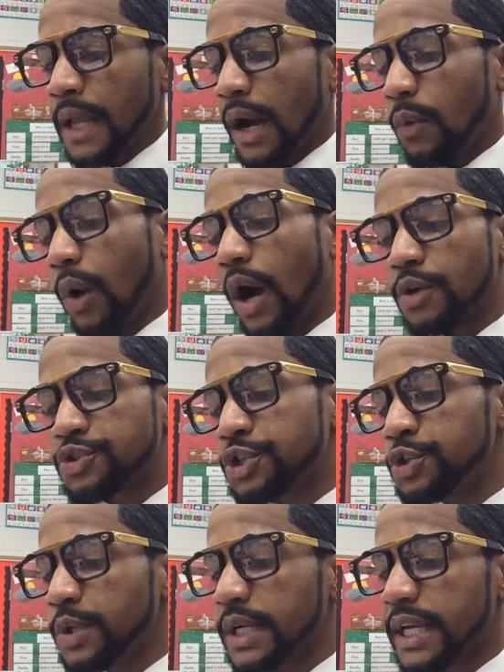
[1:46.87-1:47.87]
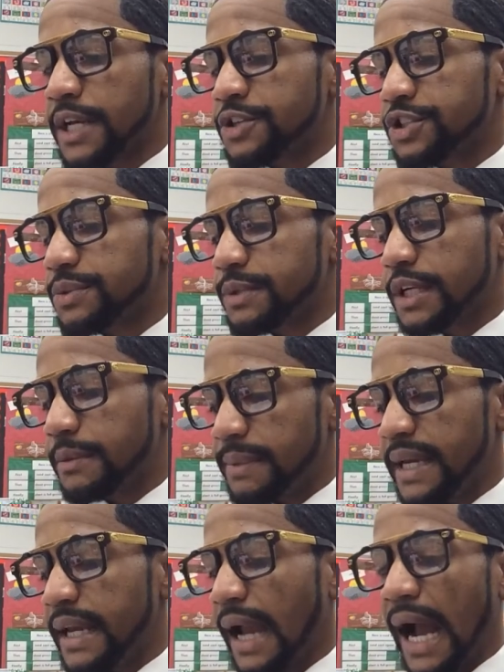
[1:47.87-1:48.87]
Wall 2 could
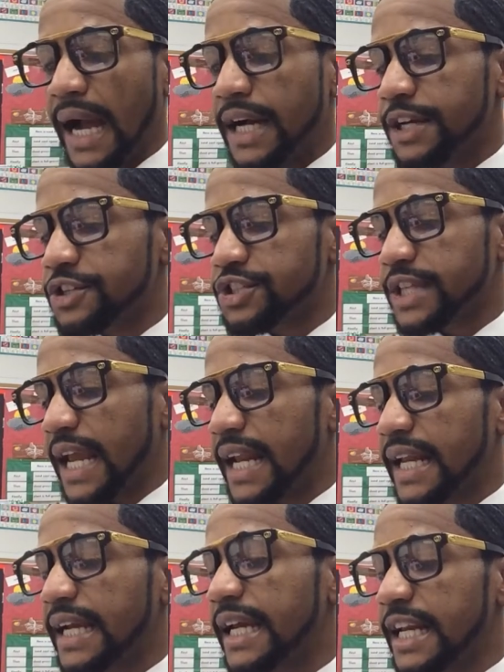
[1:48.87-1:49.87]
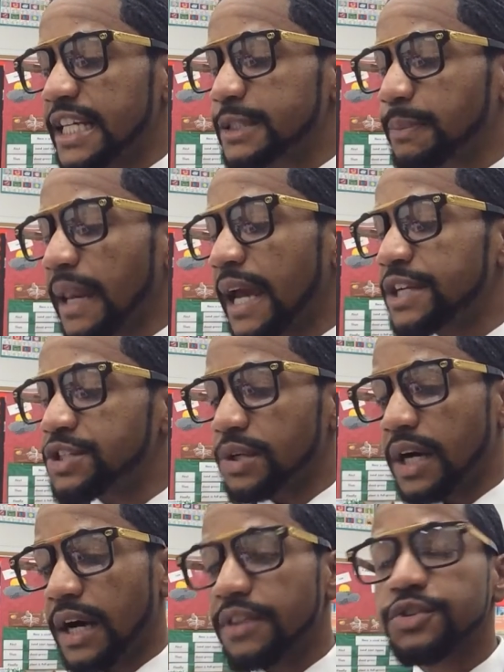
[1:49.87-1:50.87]
be, I understand and can explain to
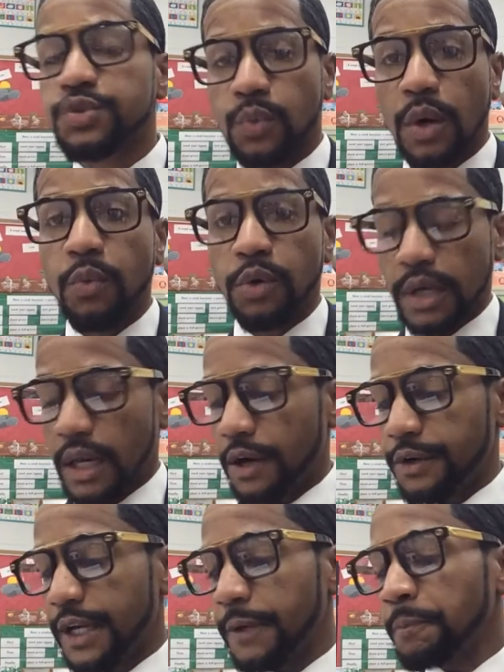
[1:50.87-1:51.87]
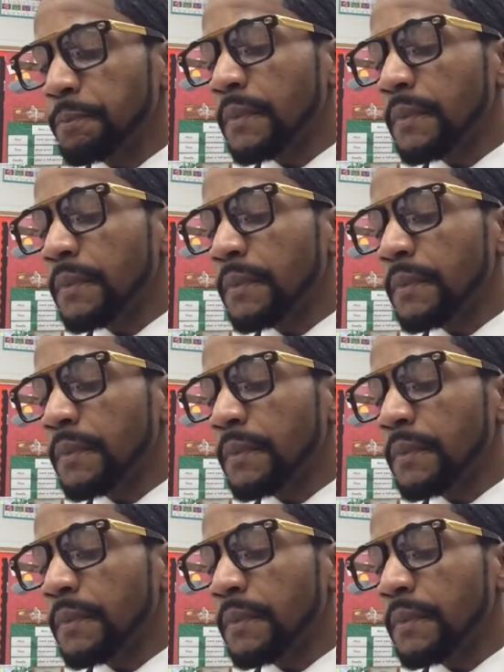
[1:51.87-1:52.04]
others what we're learning.